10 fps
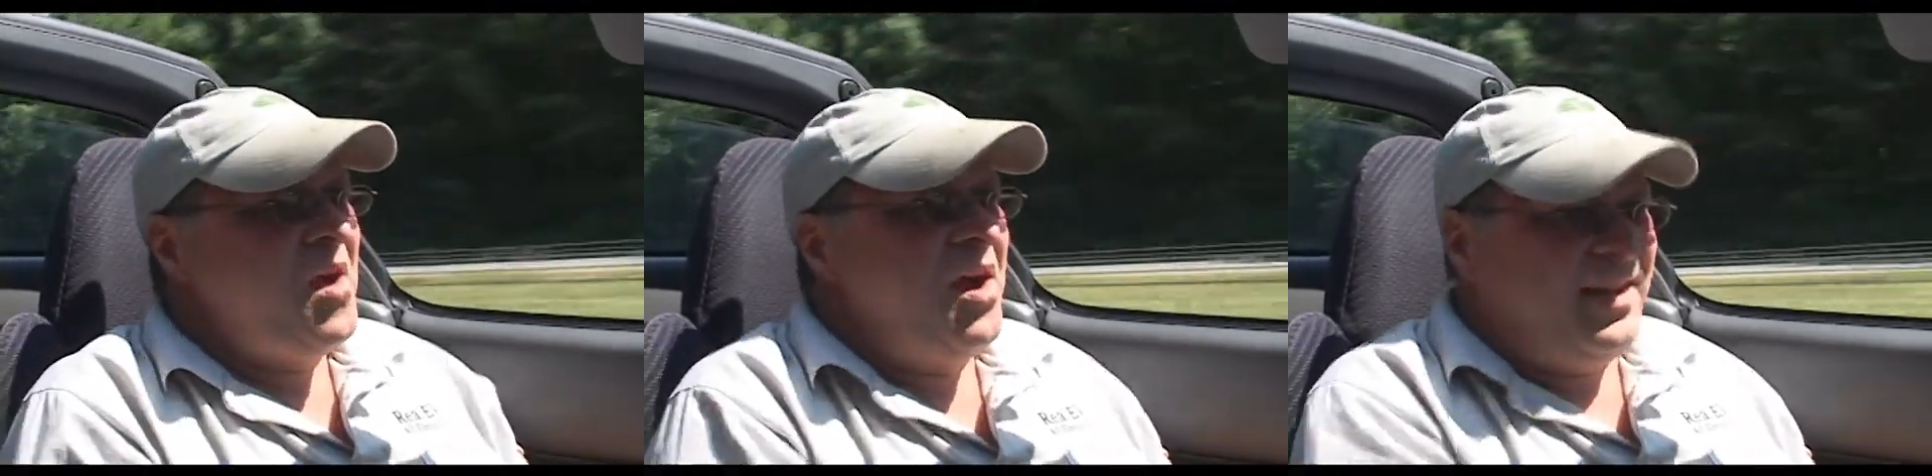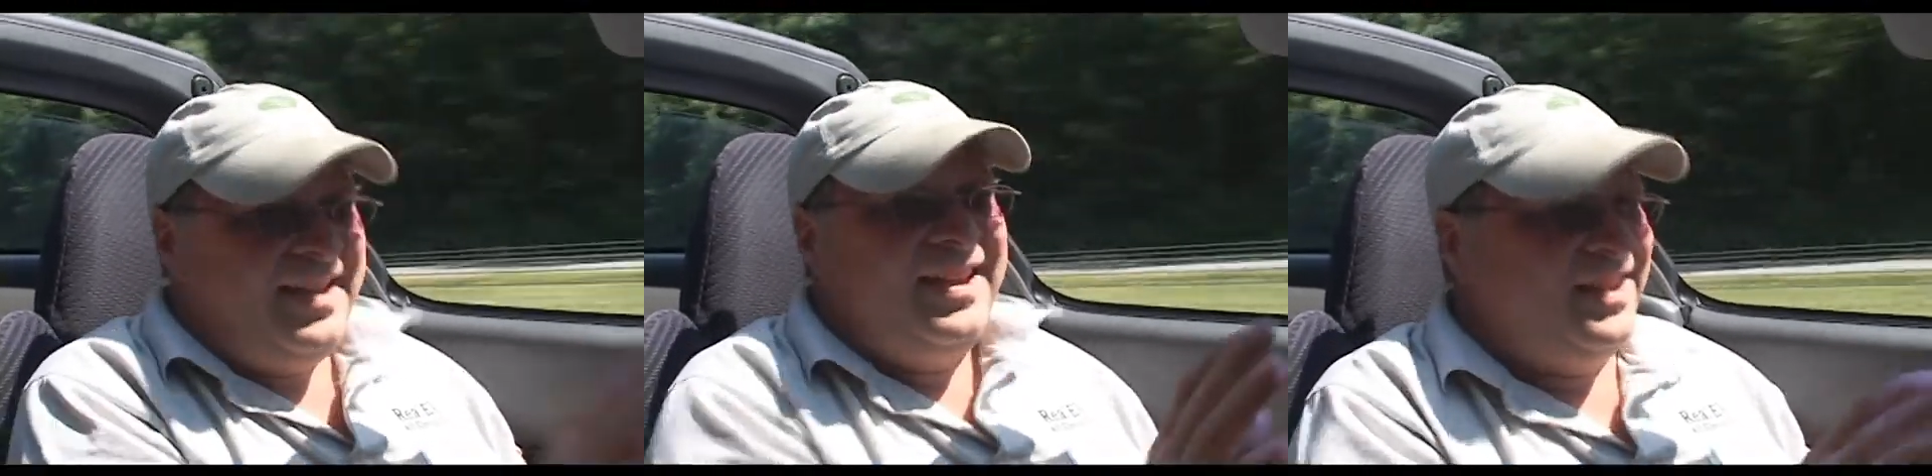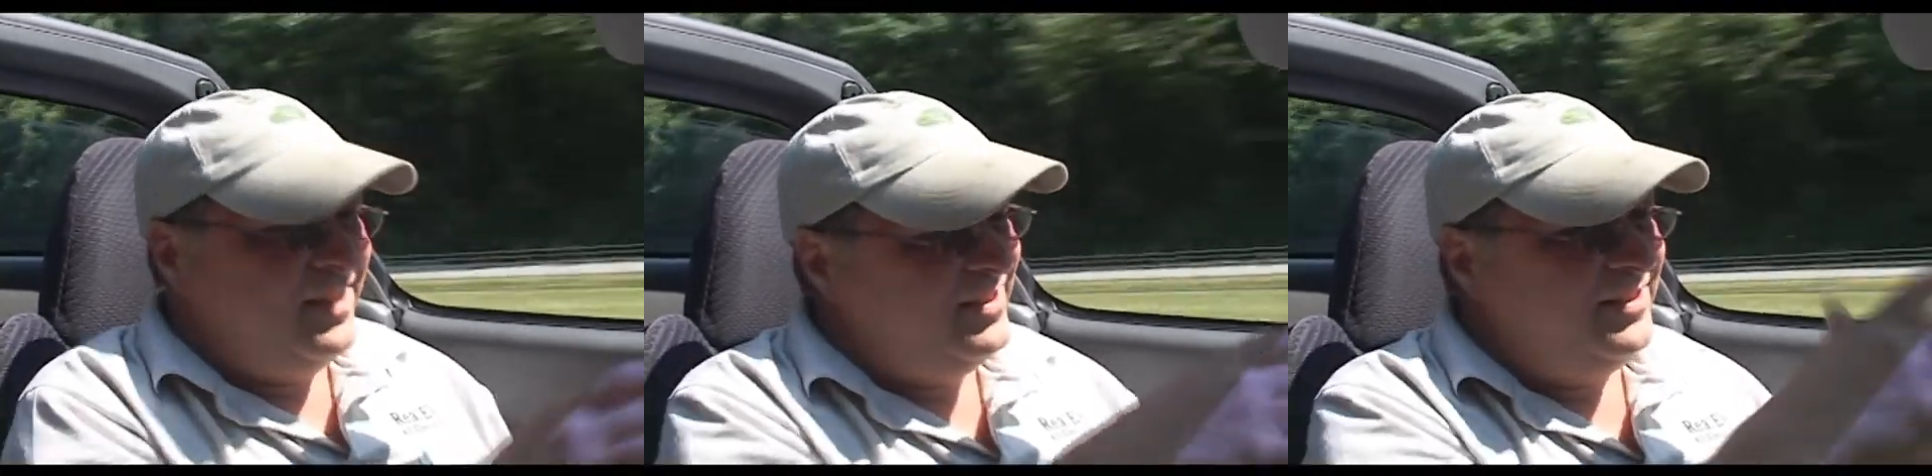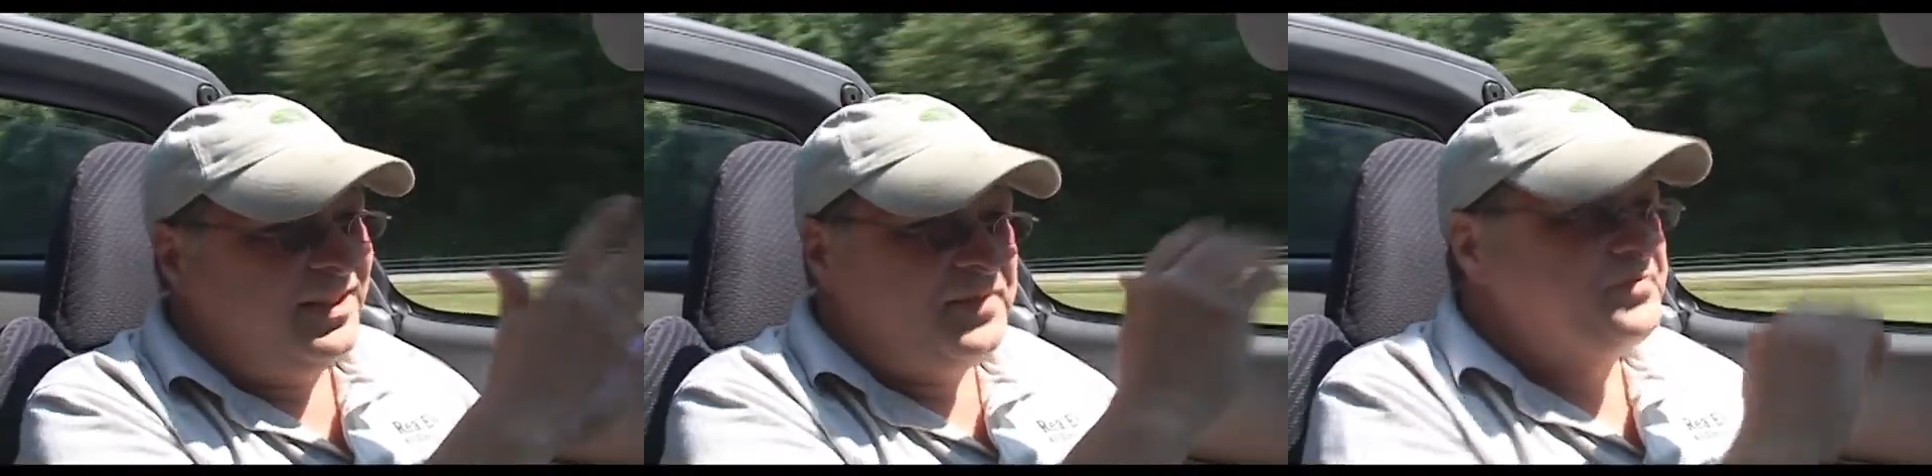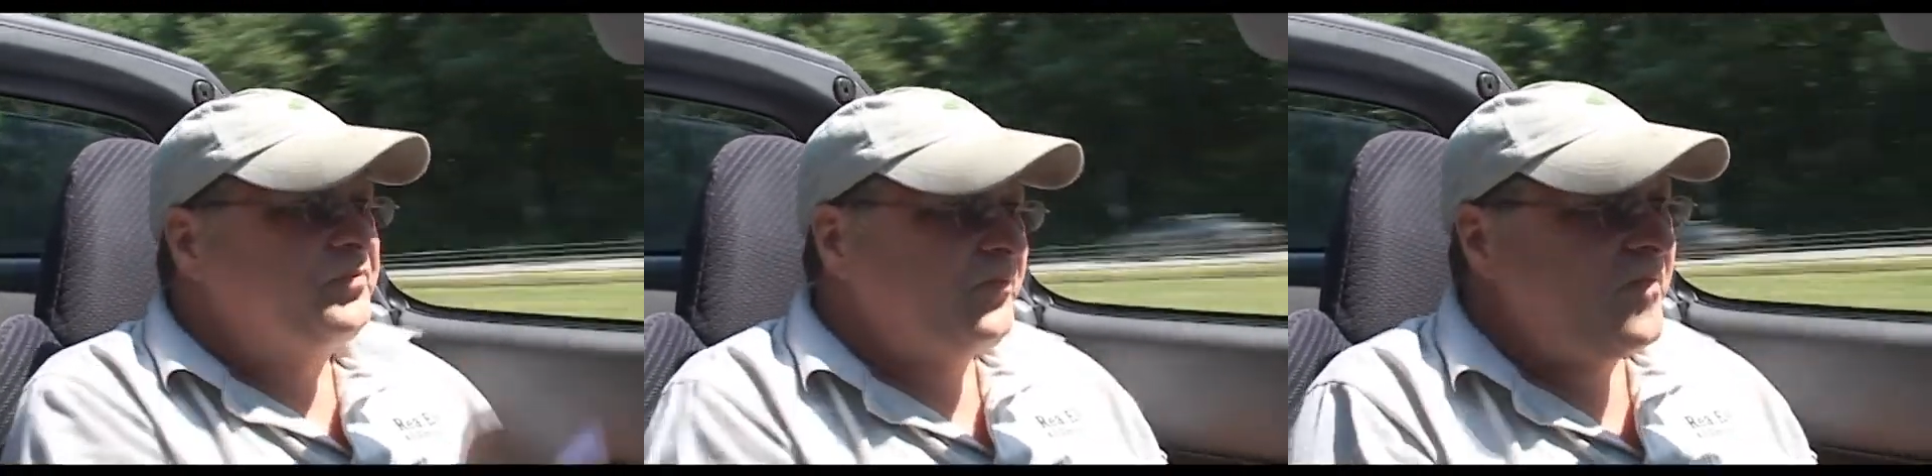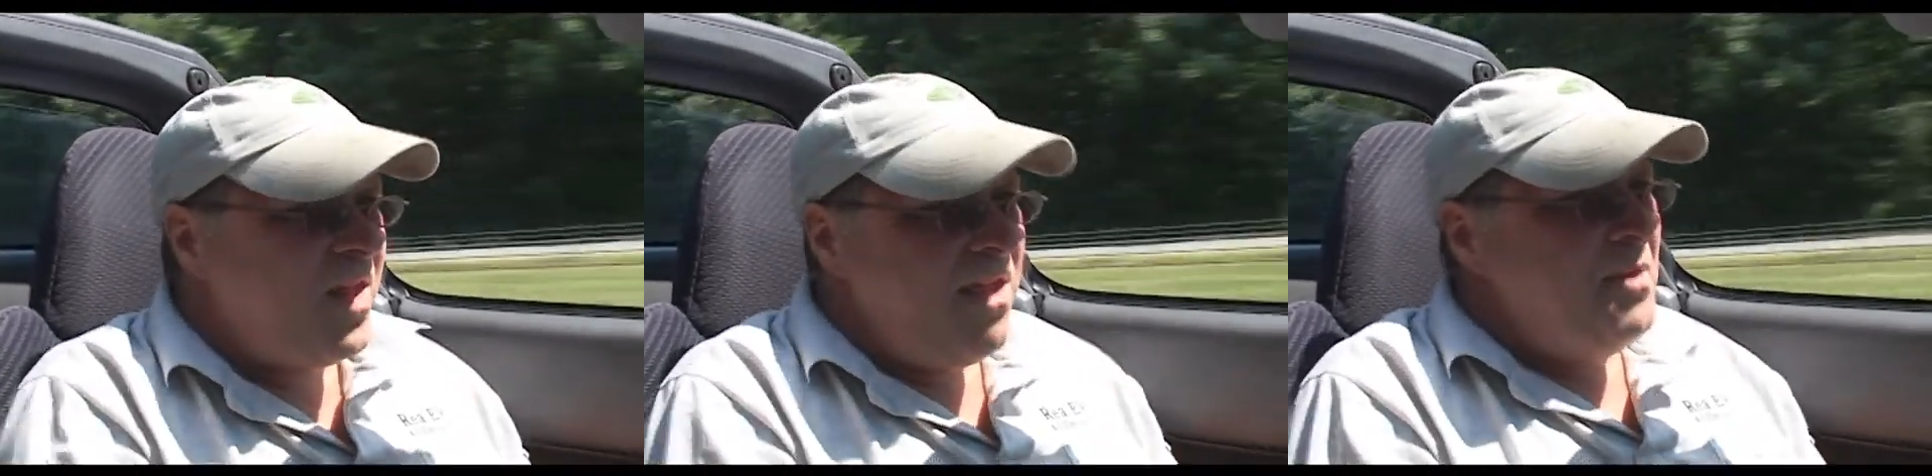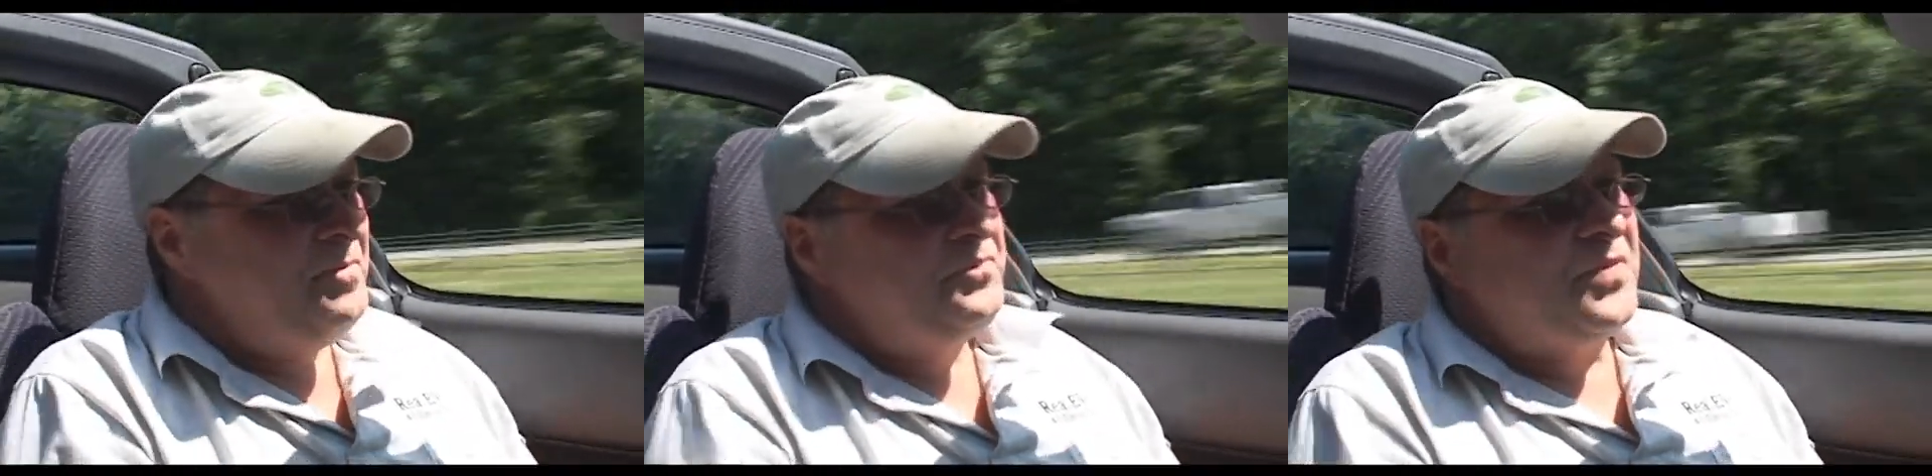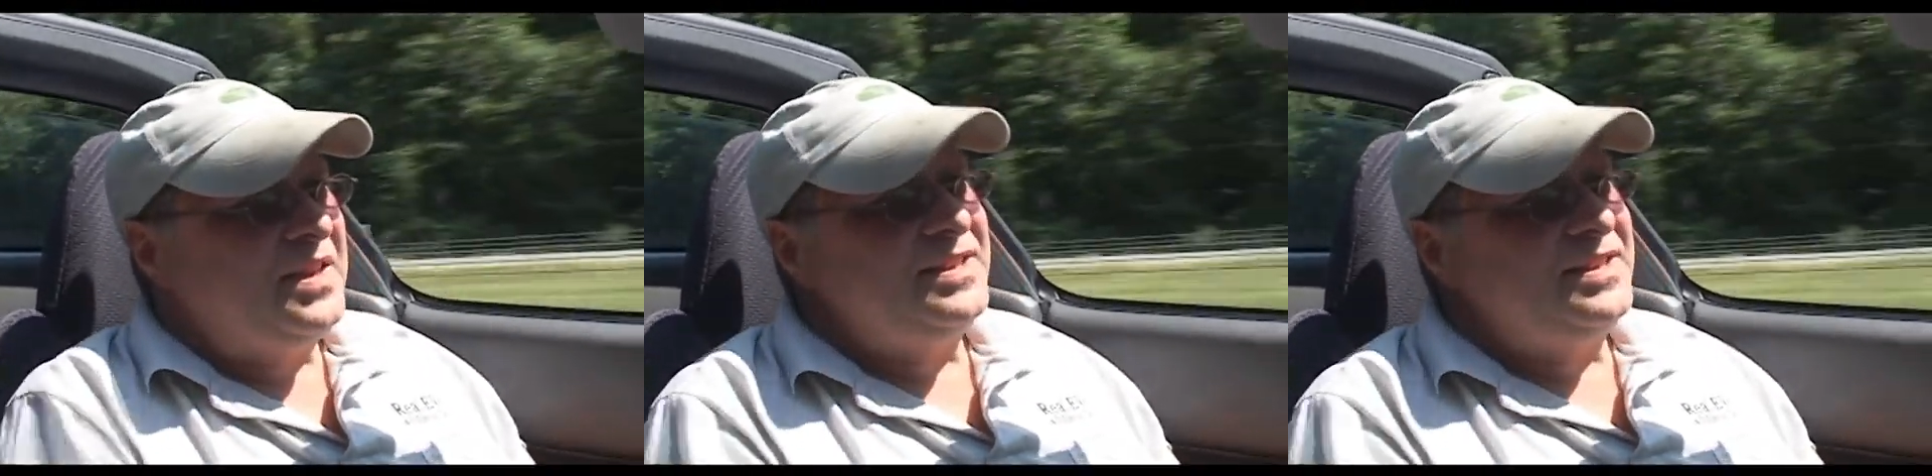on a hill. And